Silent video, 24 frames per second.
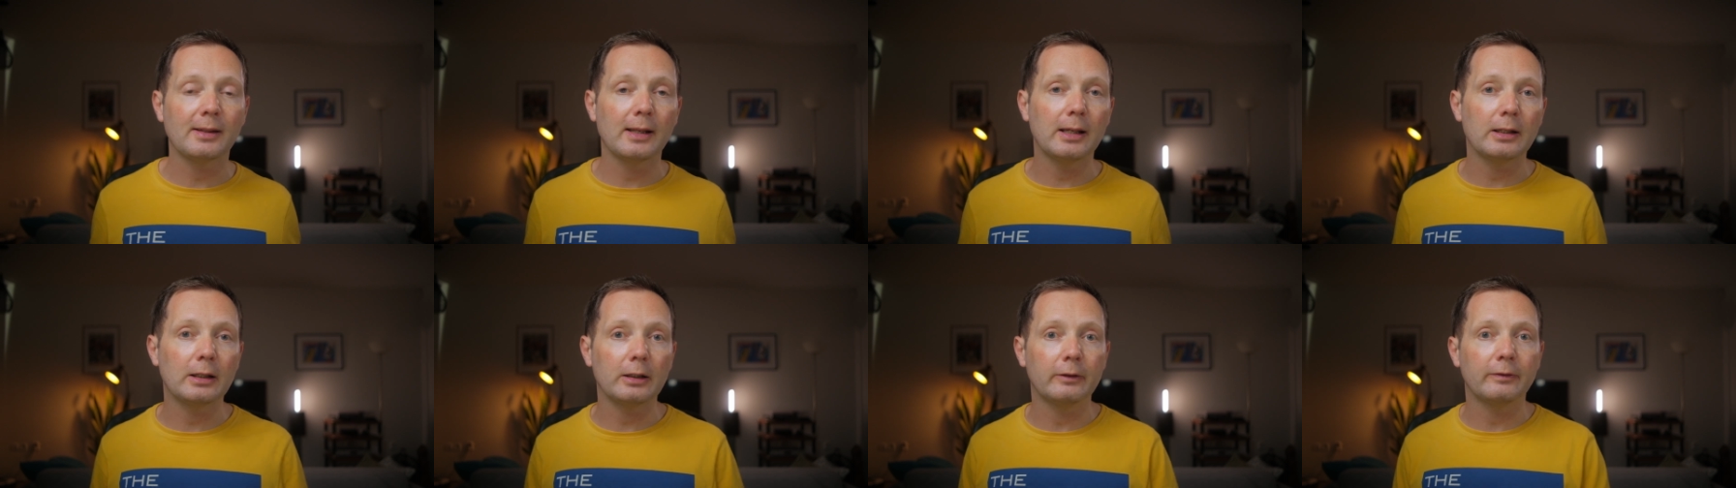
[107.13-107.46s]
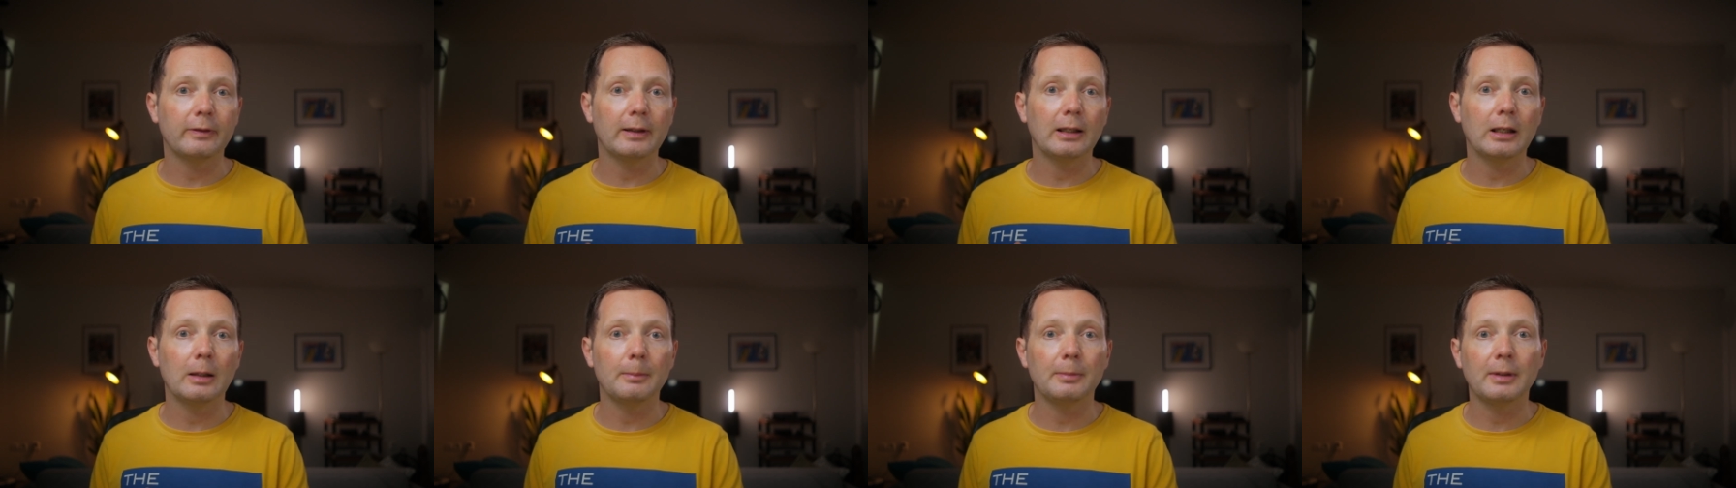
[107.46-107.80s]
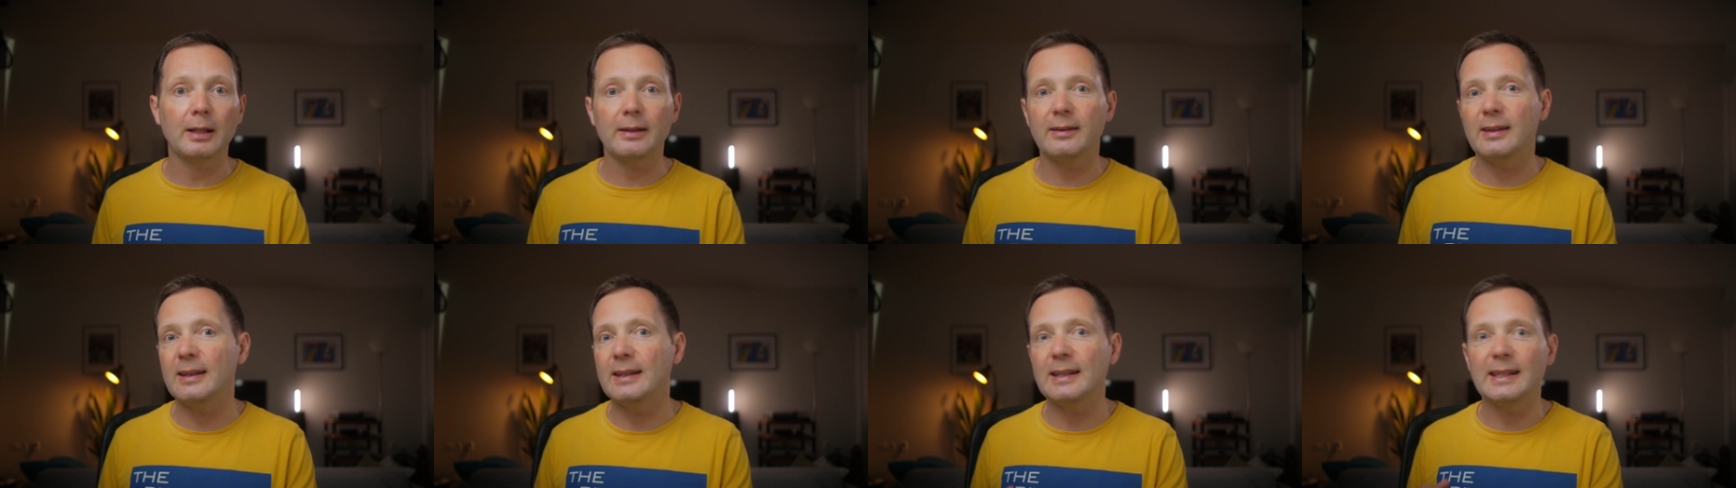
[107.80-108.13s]
they're developed,
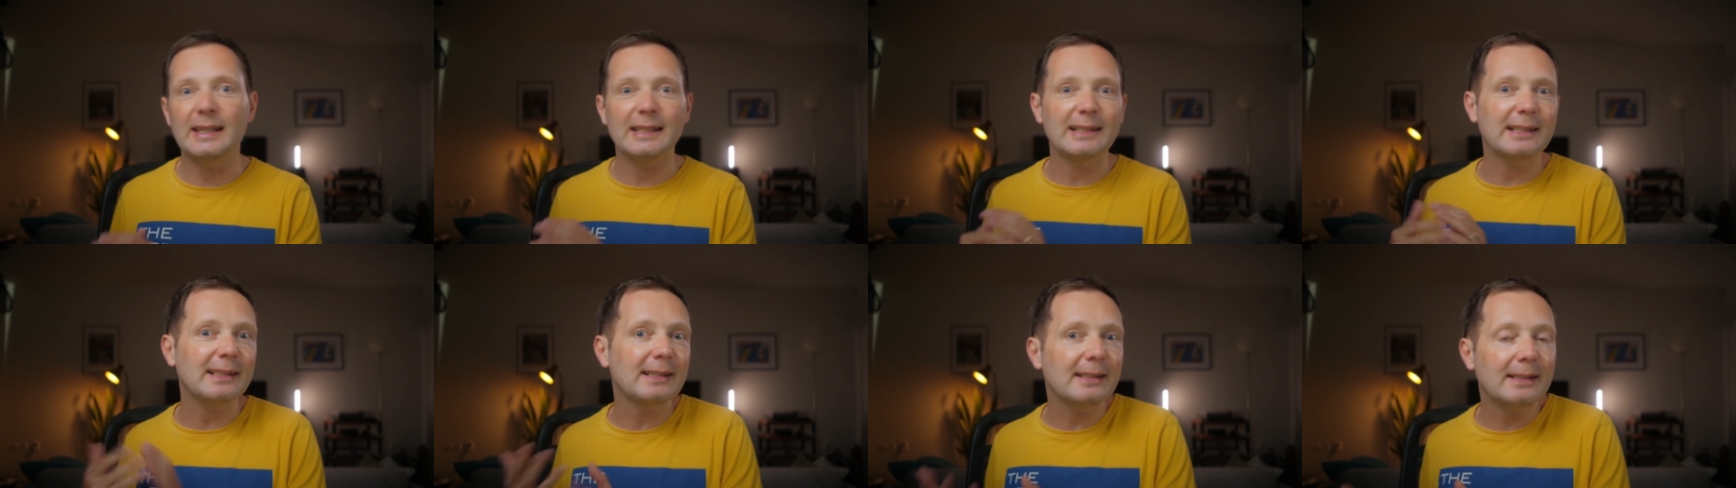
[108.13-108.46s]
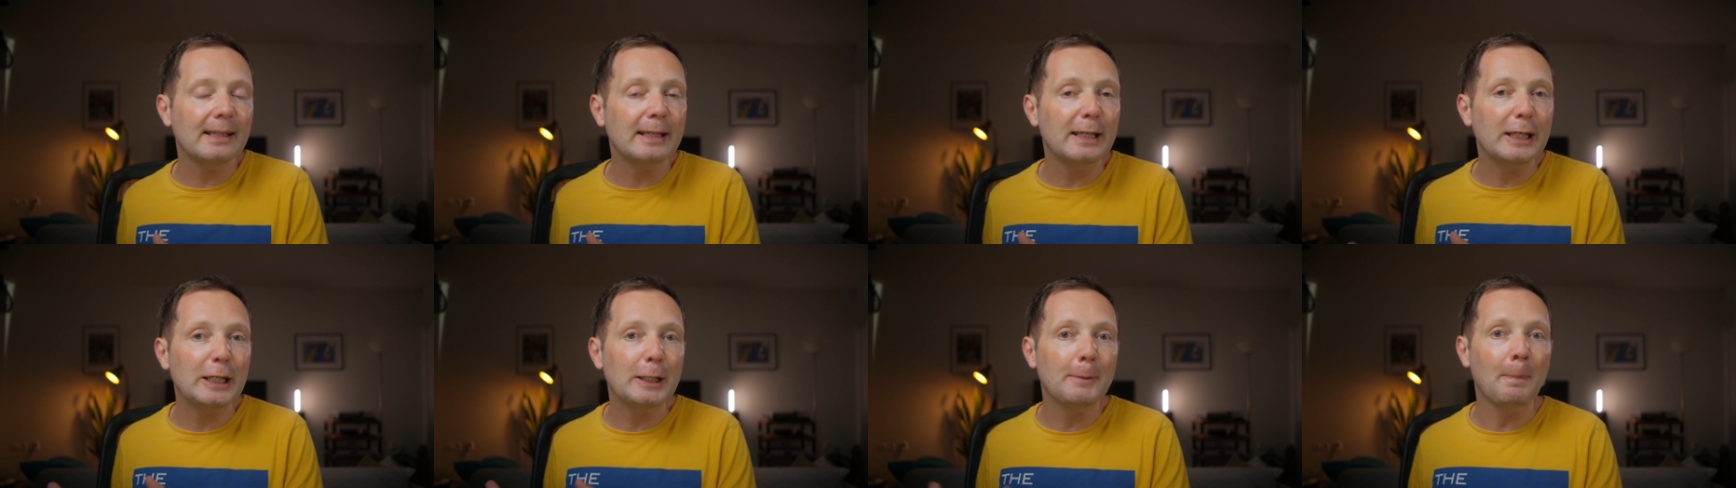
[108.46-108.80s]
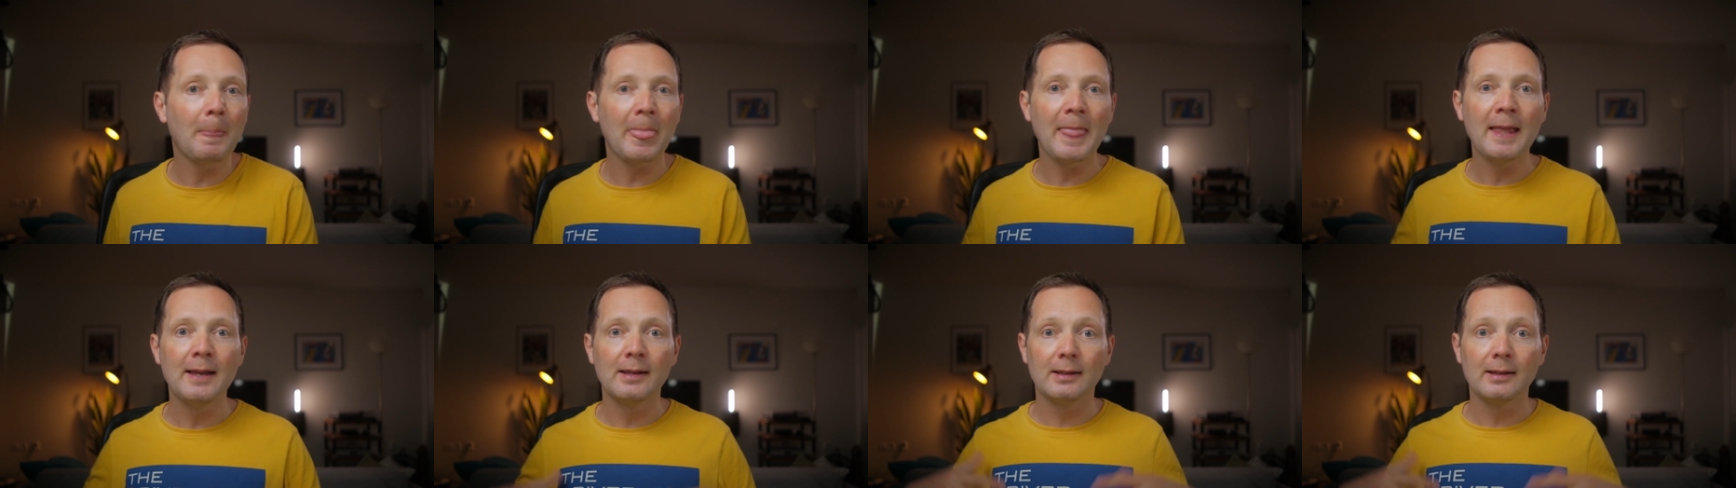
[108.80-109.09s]
I think, in C,